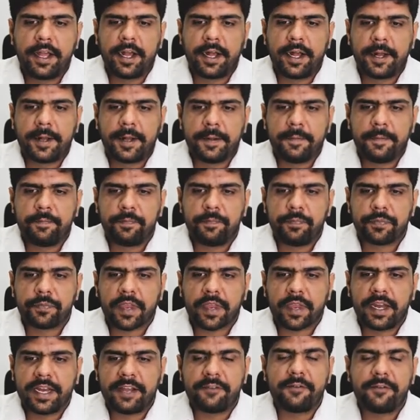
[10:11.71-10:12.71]
Um,
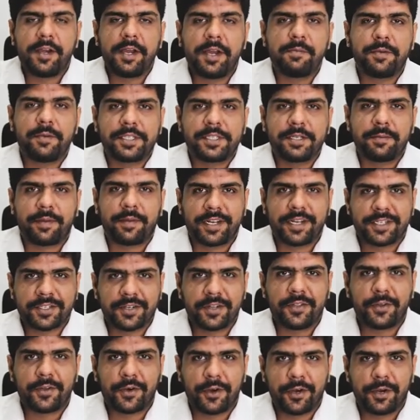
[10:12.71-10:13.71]
definitely puts a pressure
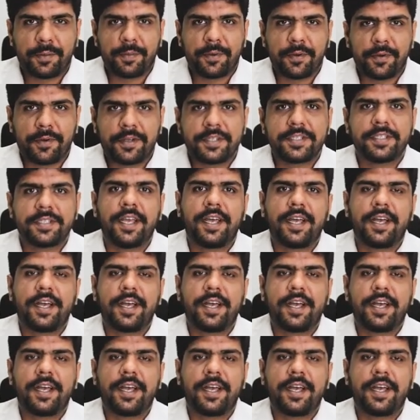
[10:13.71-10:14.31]
on the entrepreneurs,